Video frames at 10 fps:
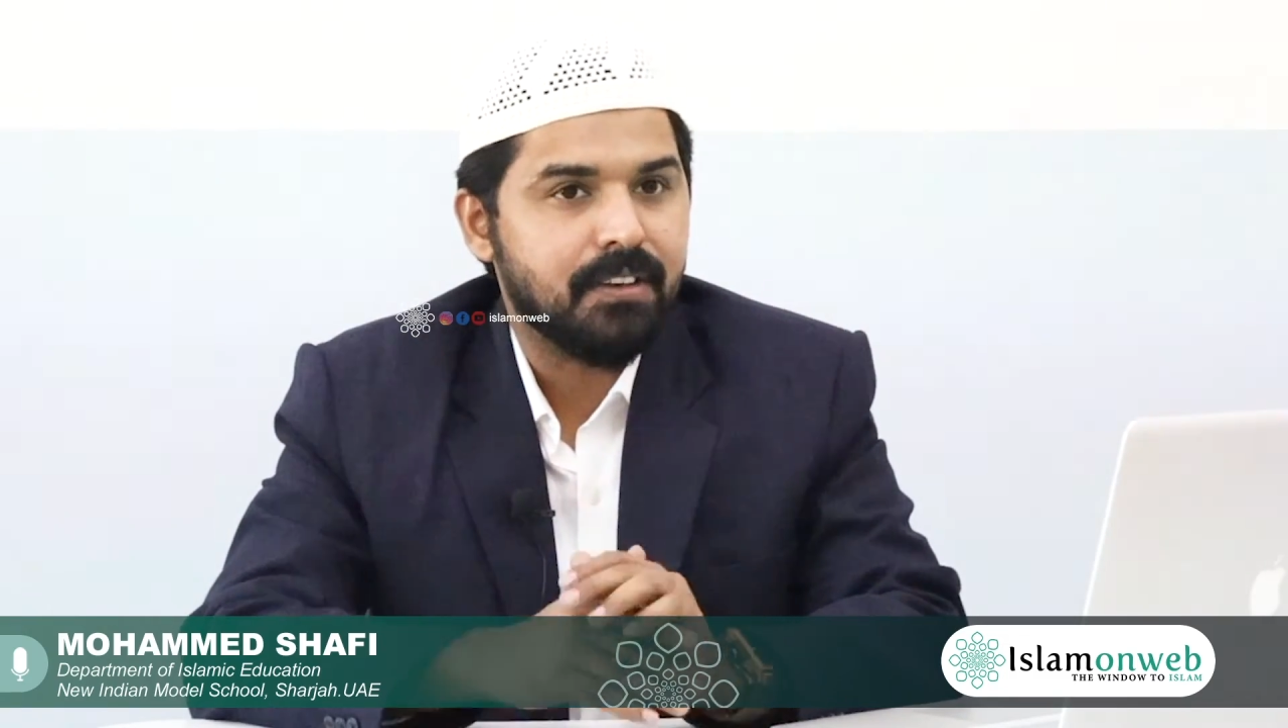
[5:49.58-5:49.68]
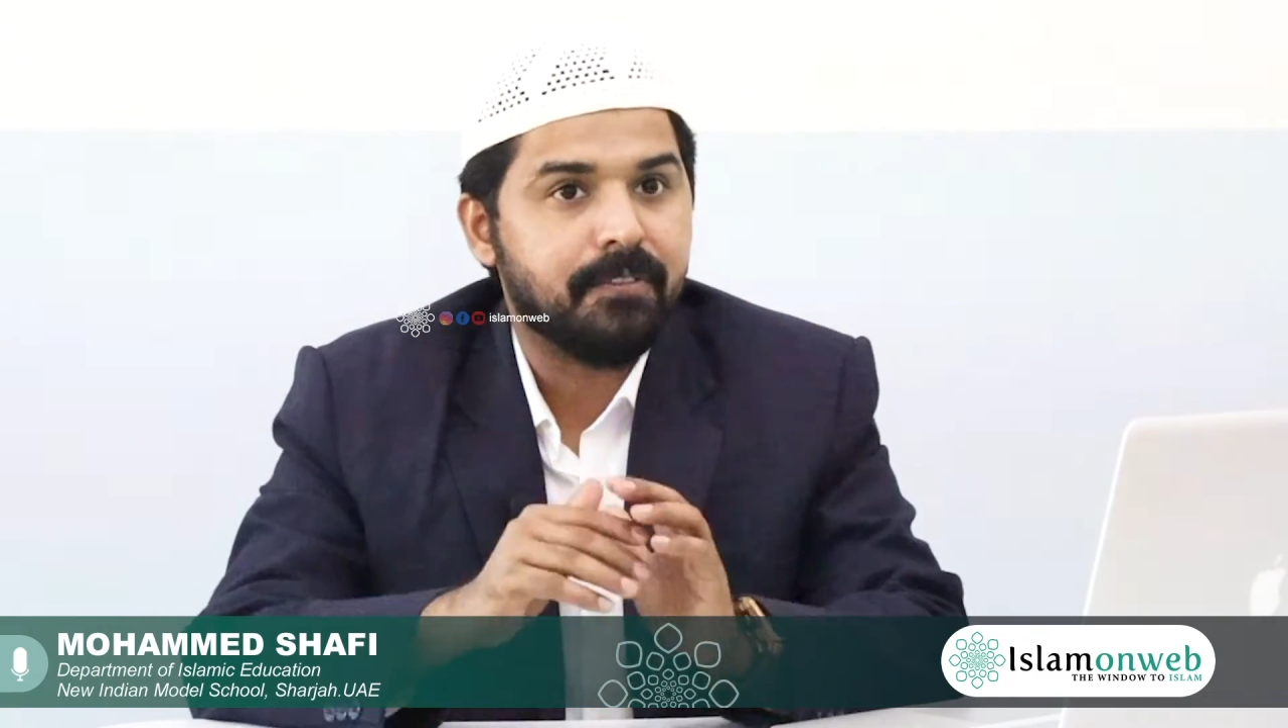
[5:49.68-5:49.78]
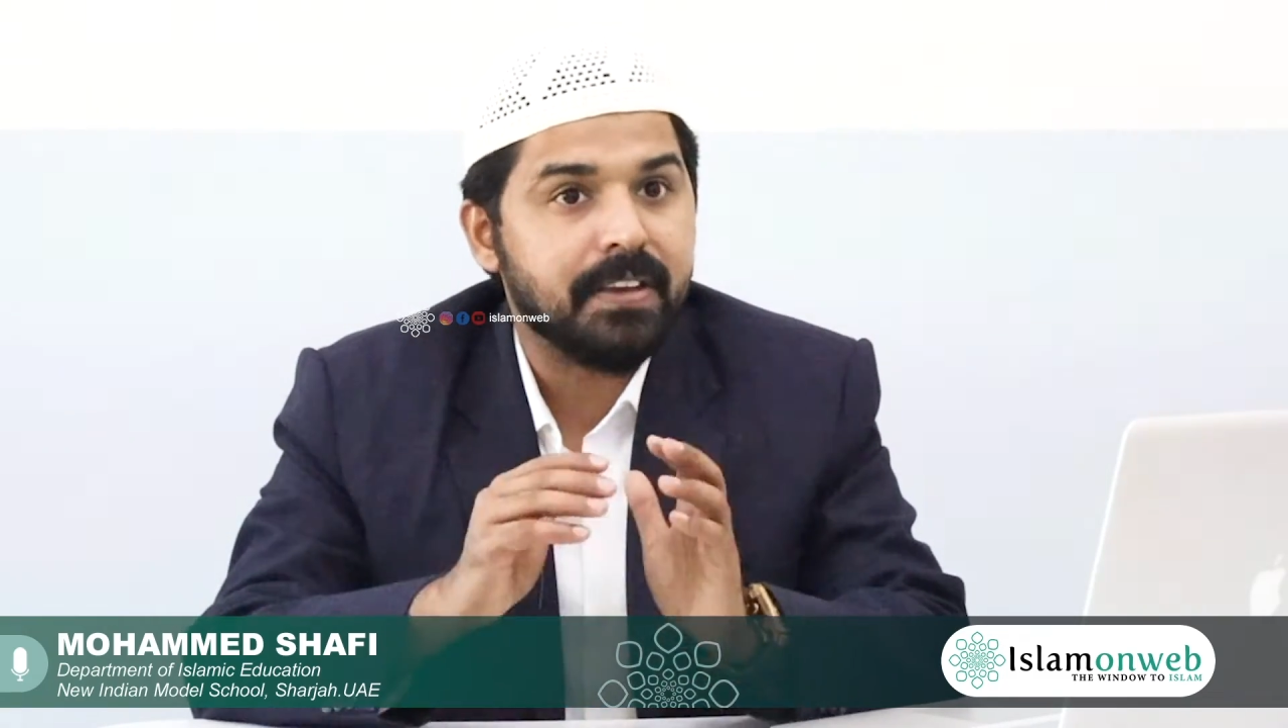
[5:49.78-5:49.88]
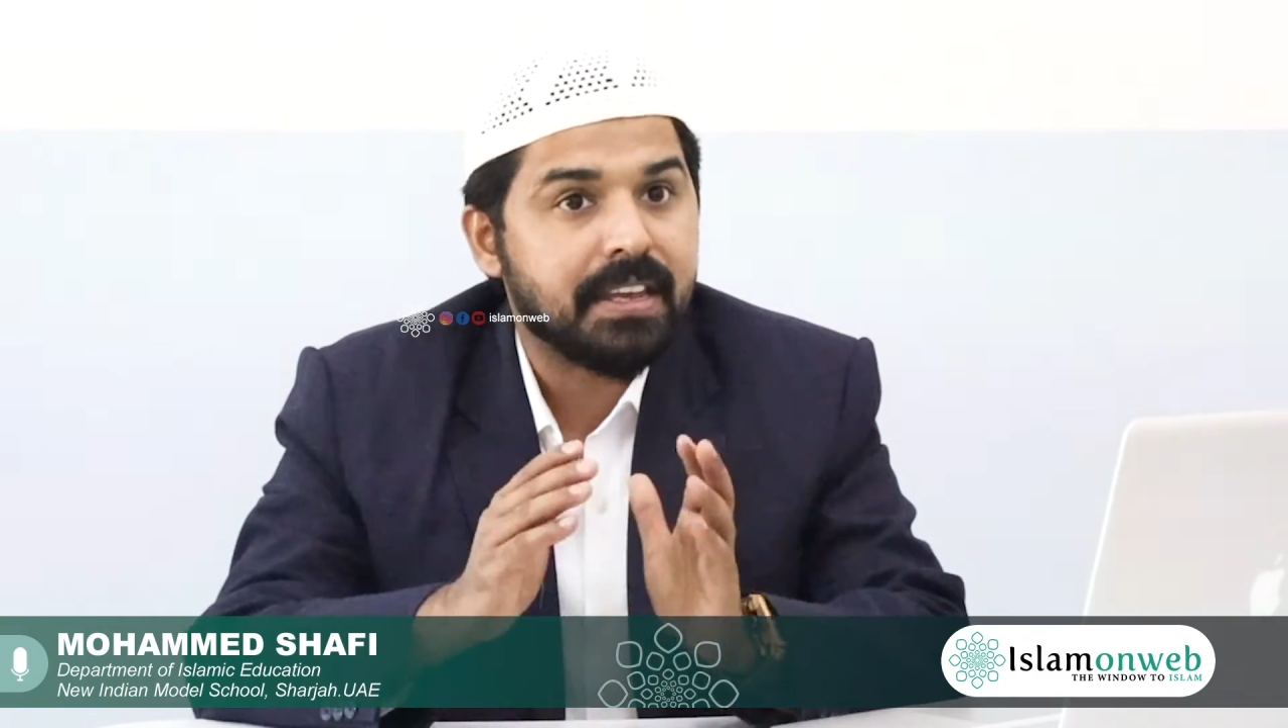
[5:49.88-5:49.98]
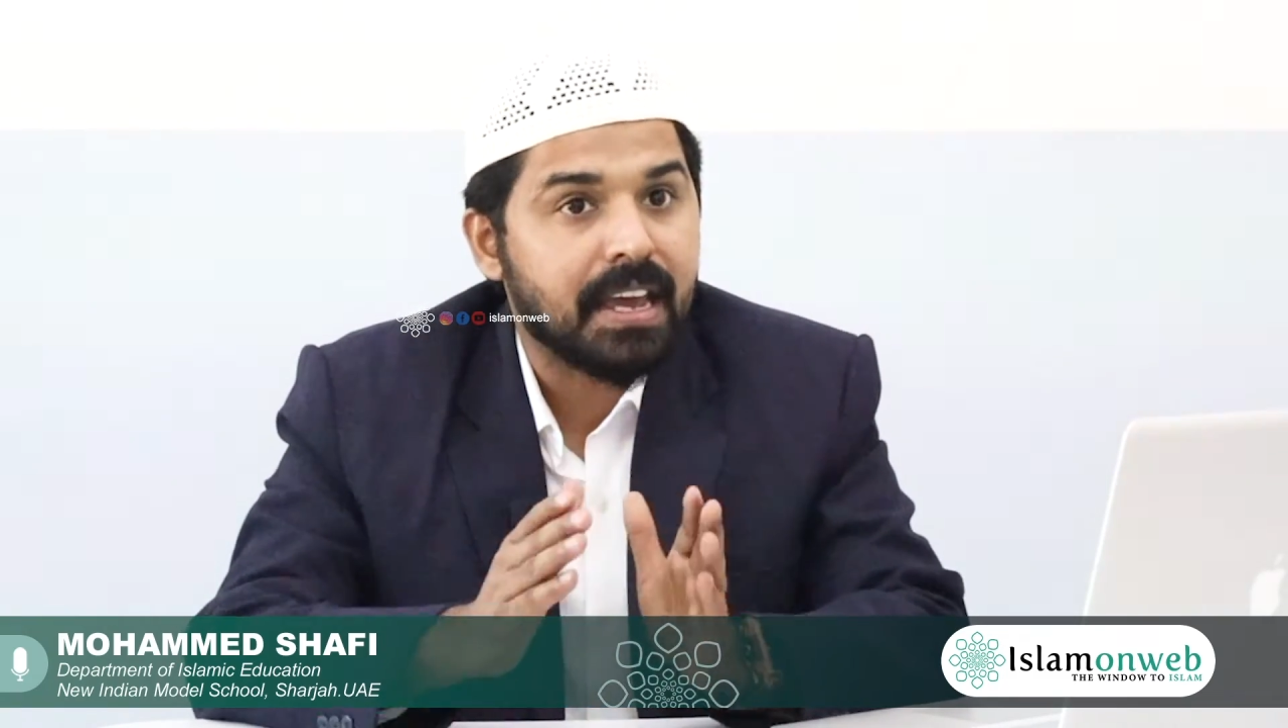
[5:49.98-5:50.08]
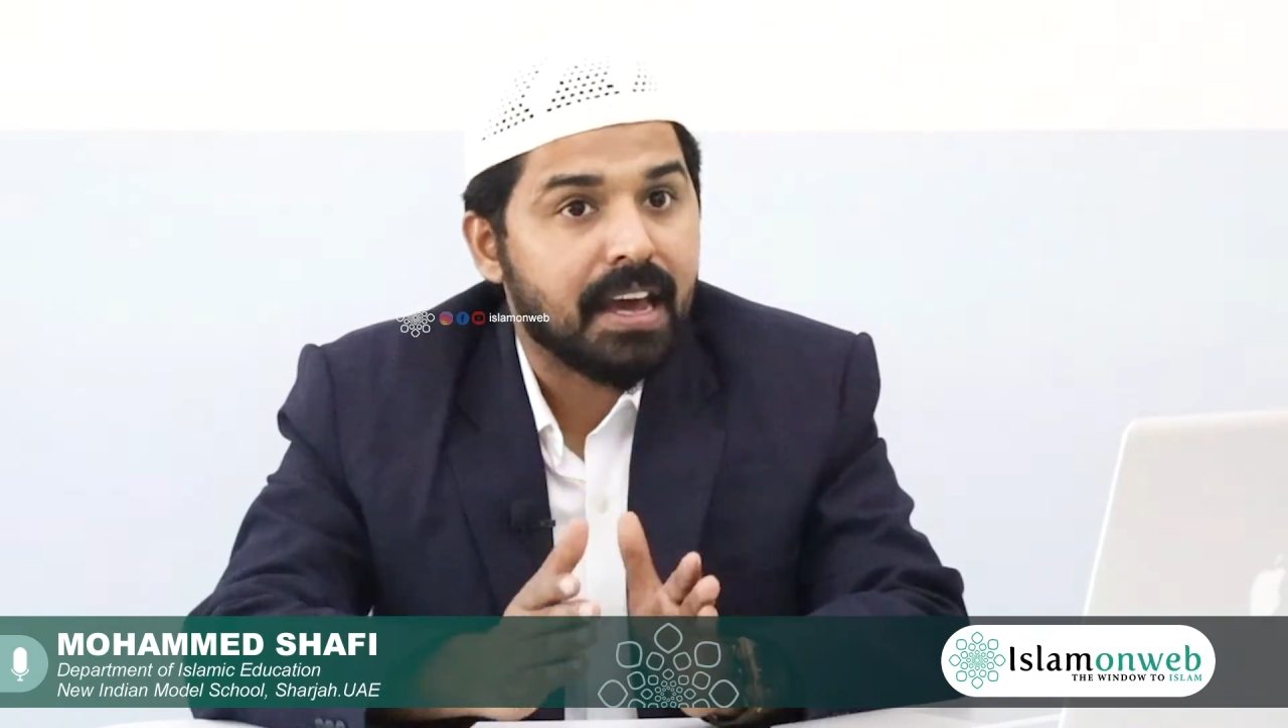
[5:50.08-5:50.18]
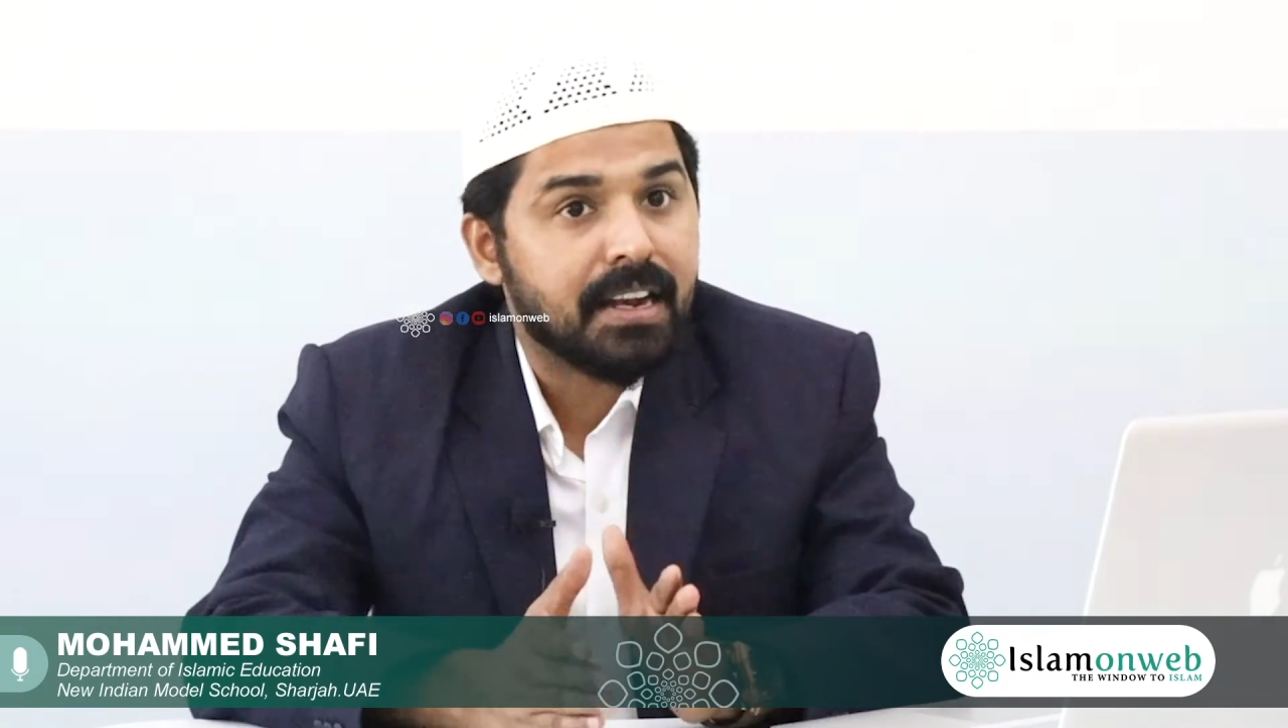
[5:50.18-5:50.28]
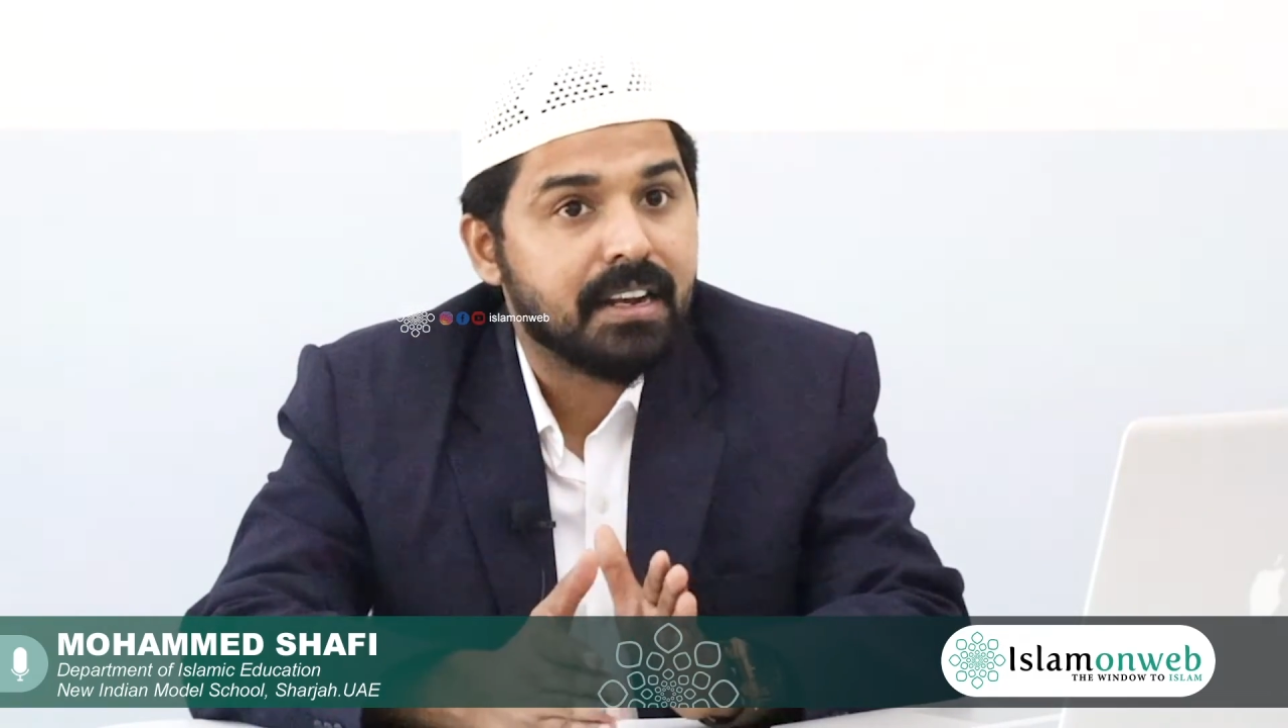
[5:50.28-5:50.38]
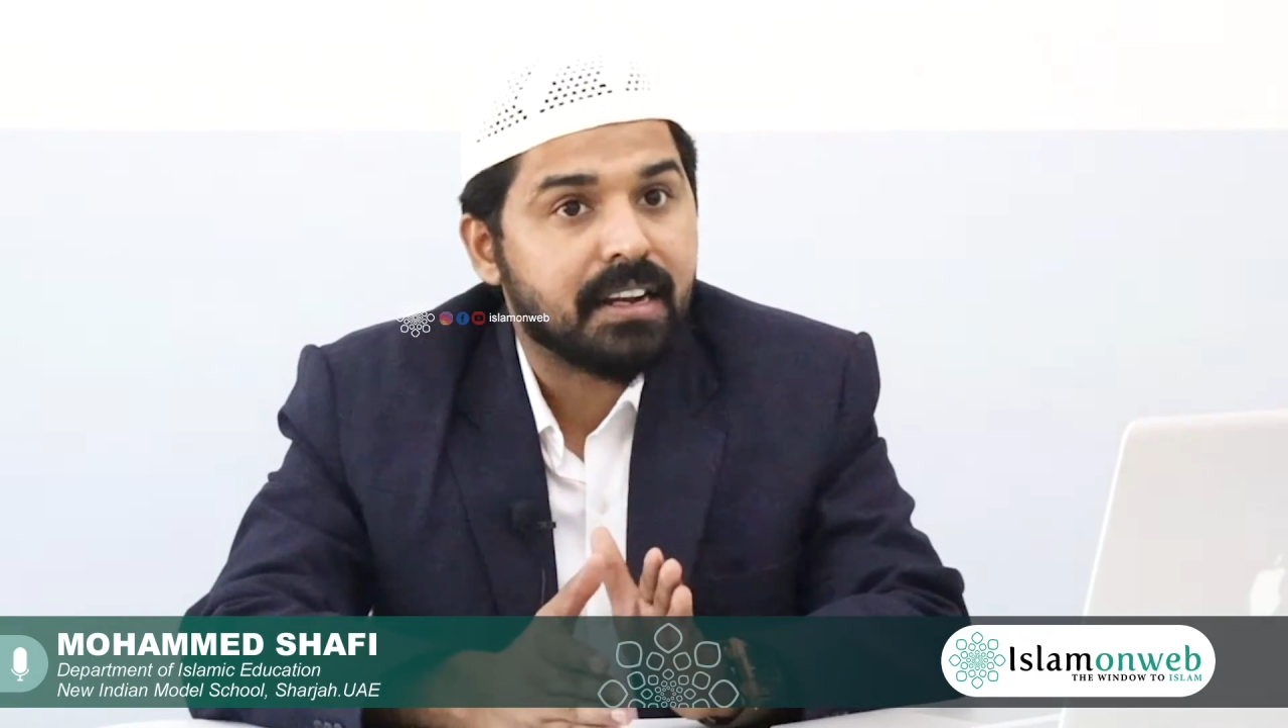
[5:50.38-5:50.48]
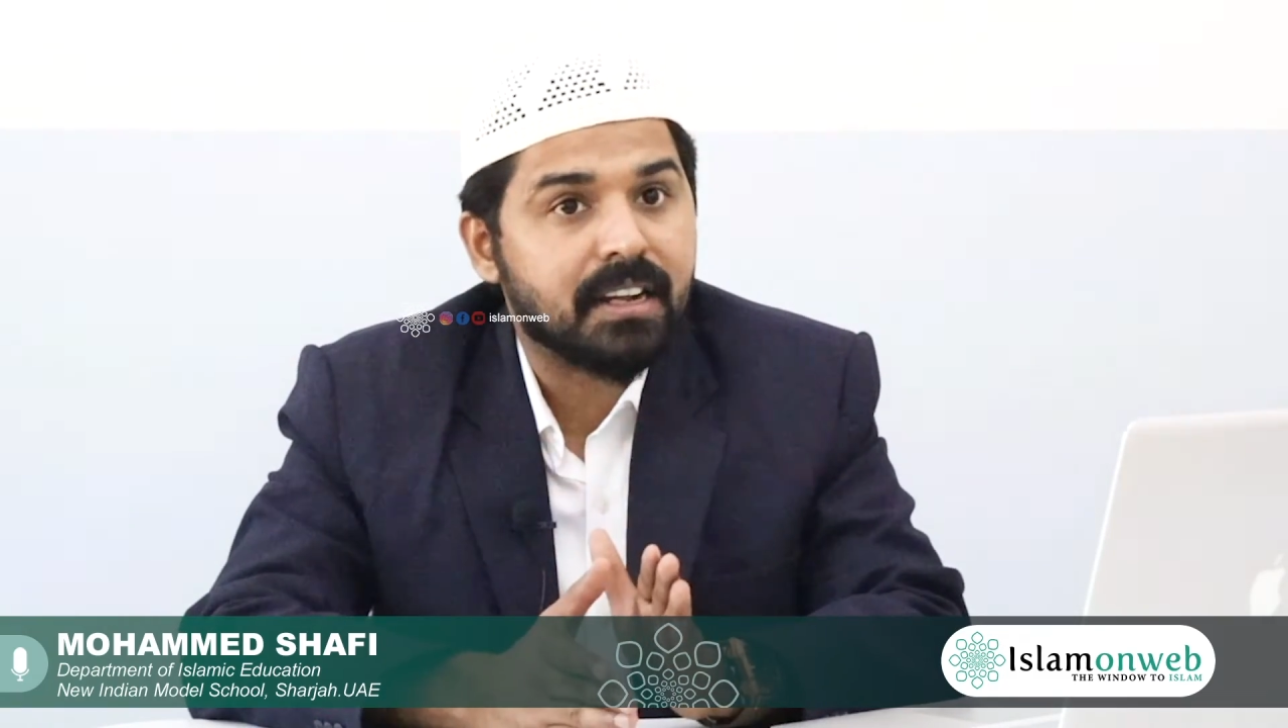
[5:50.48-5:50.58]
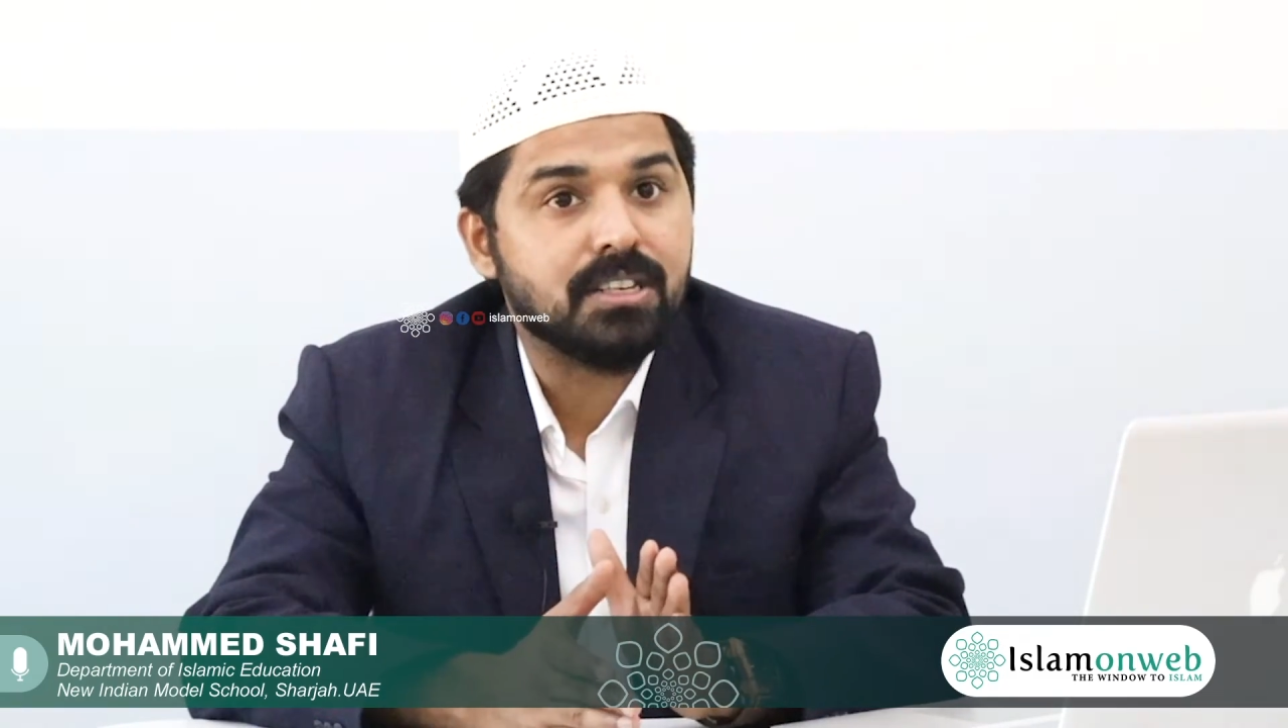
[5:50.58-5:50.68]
If we can